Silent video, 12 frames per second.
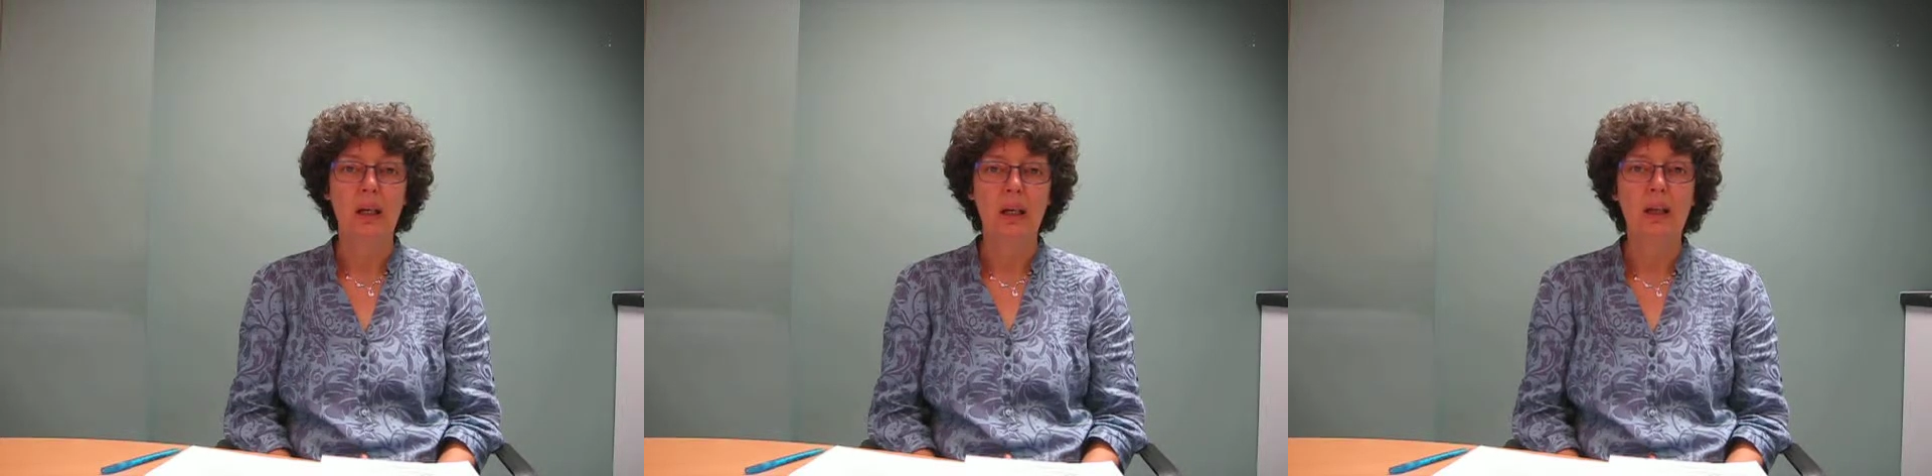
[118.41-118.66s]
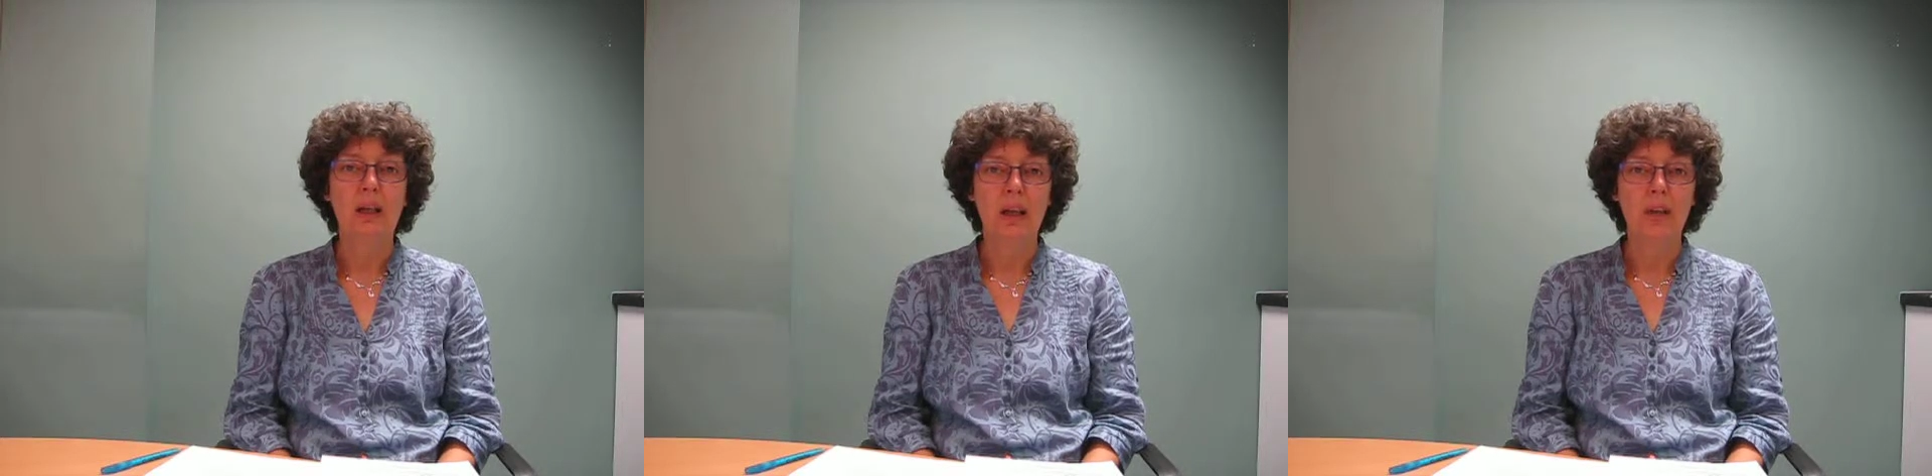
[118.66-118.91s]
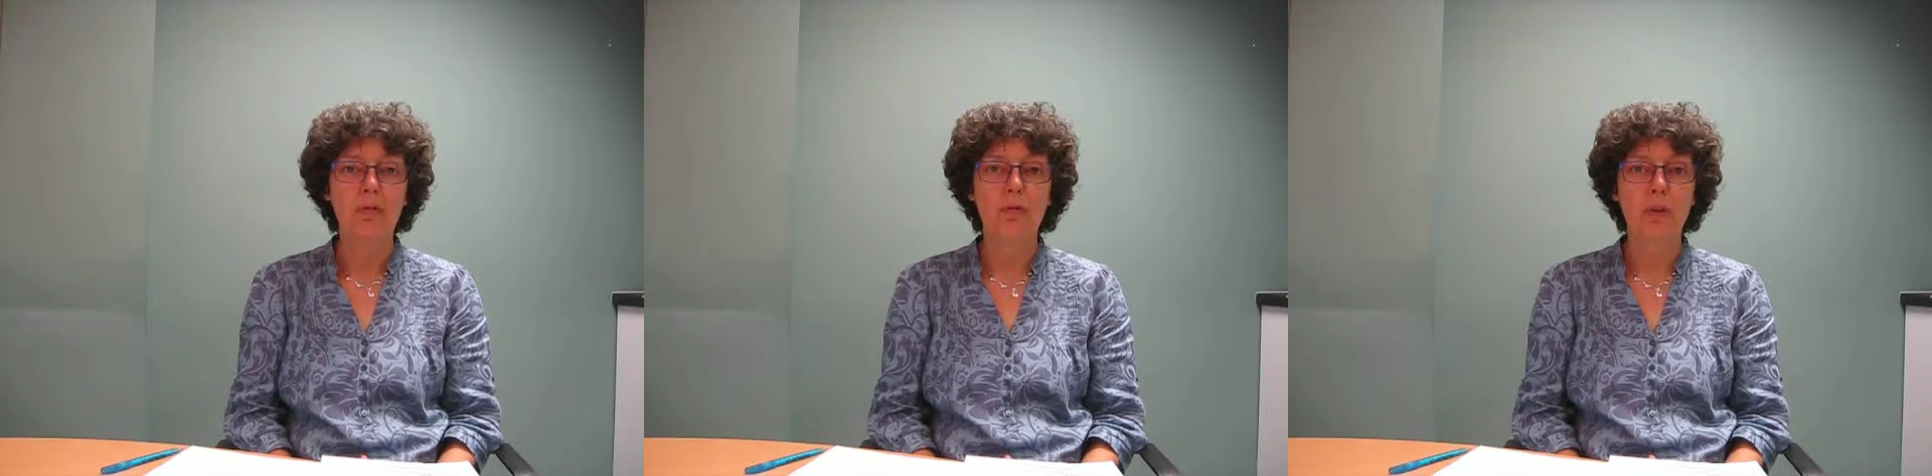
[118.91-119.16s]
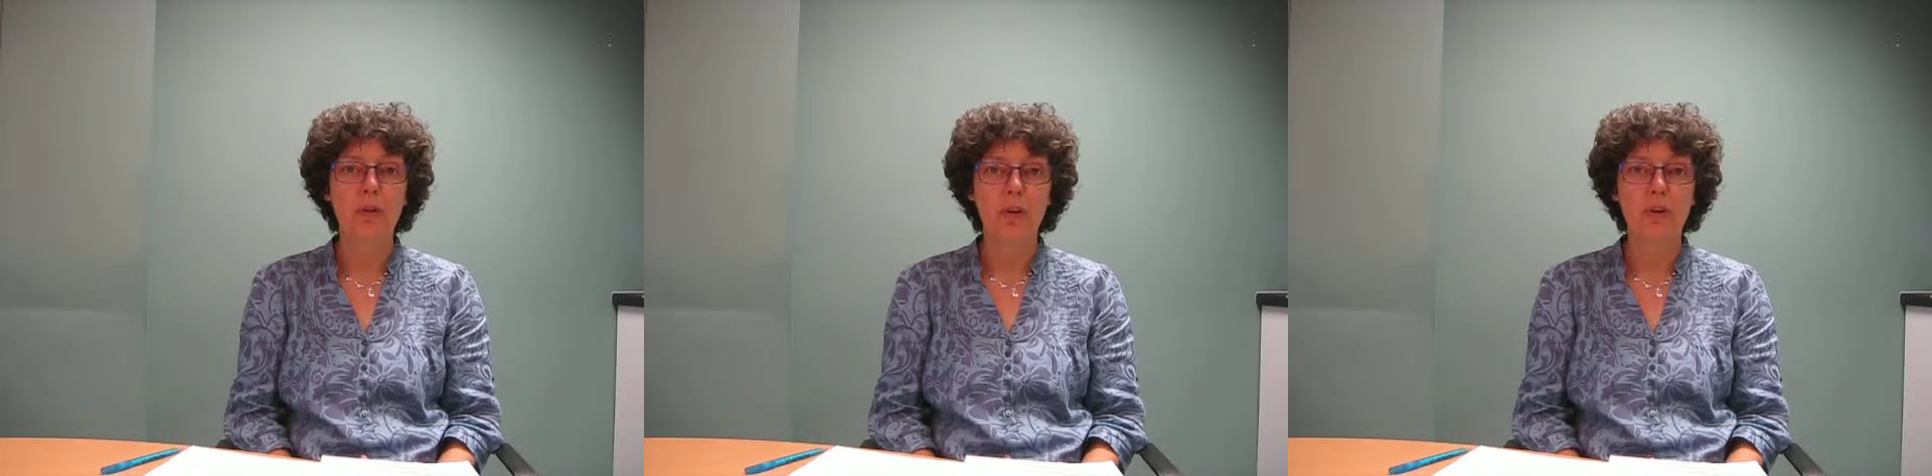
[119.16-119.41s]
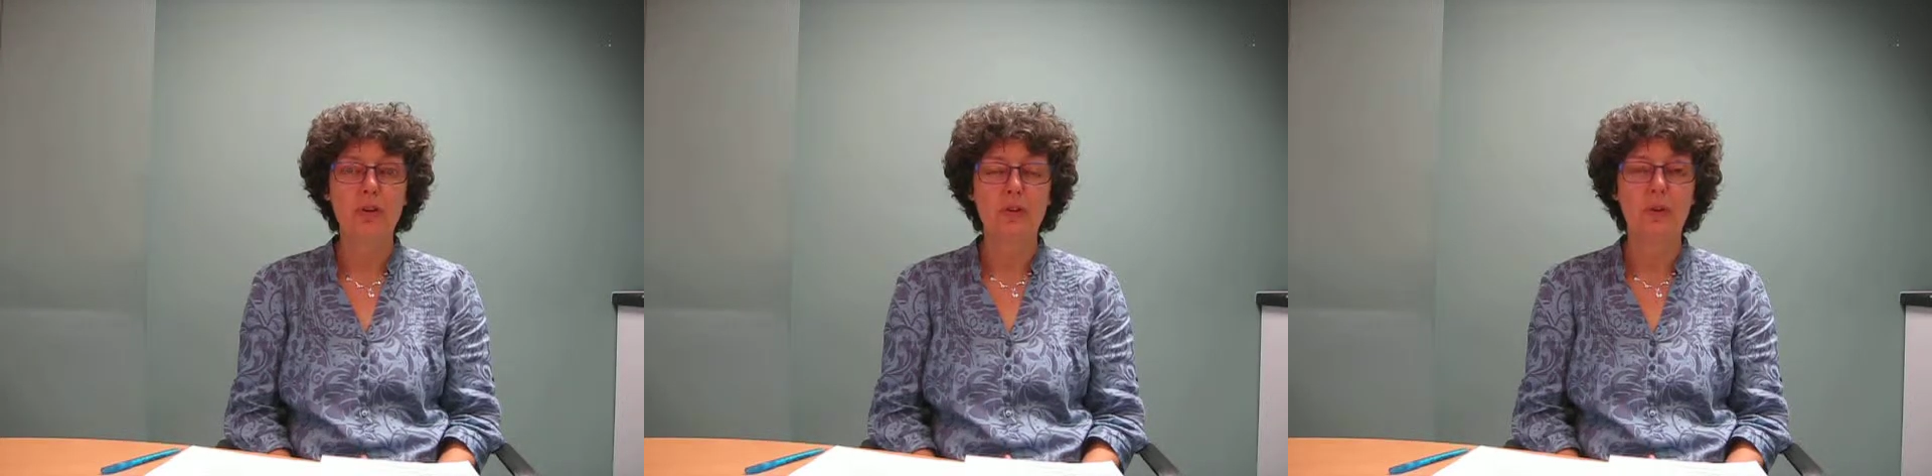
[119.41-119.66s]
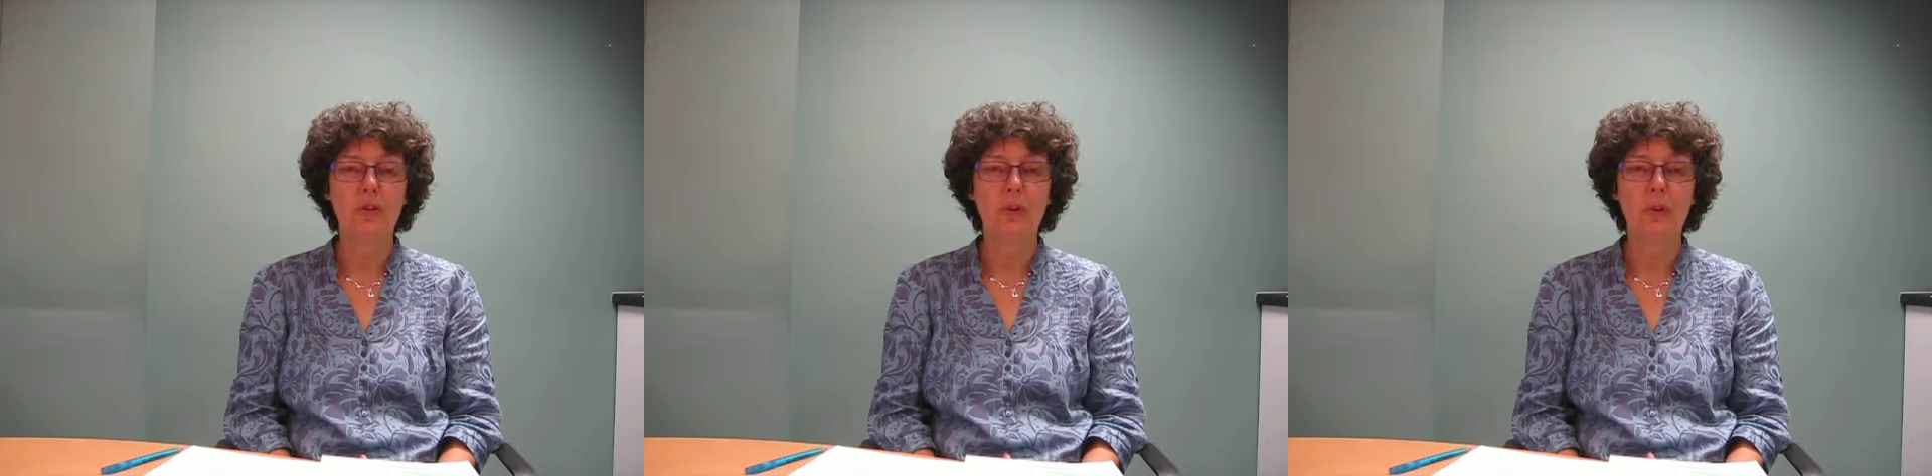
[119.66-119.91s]
Again, for those
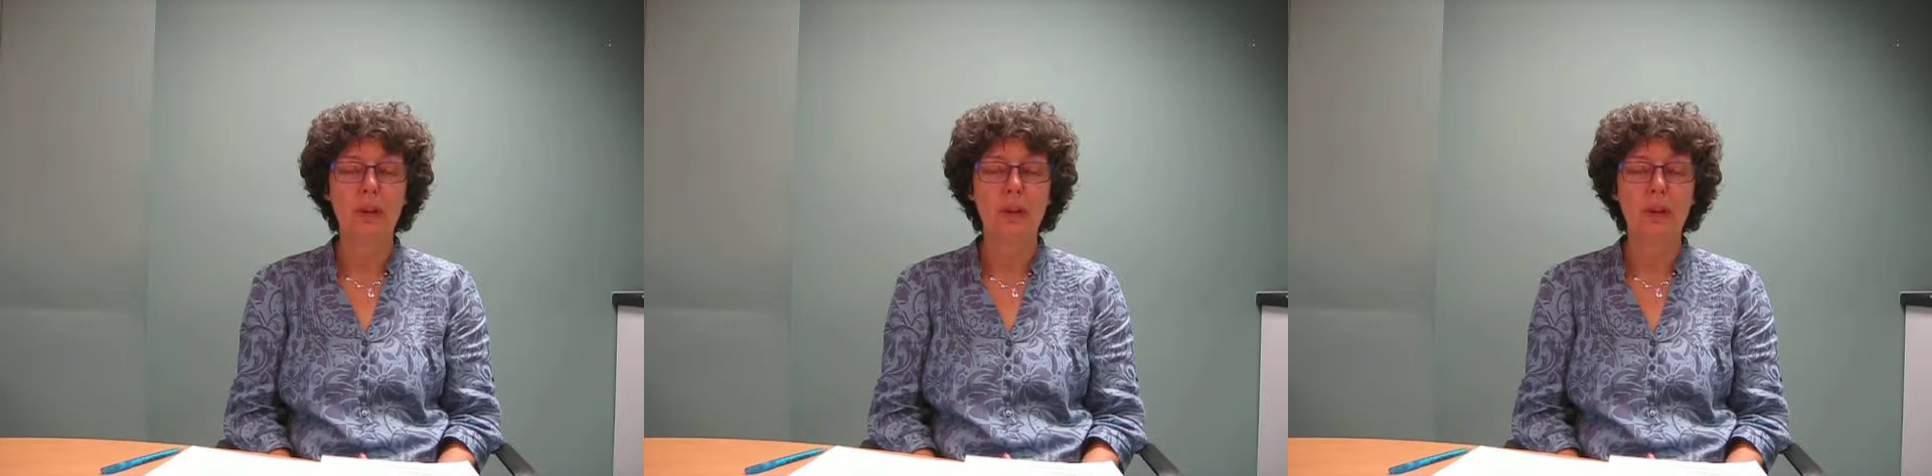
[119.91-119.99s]
of you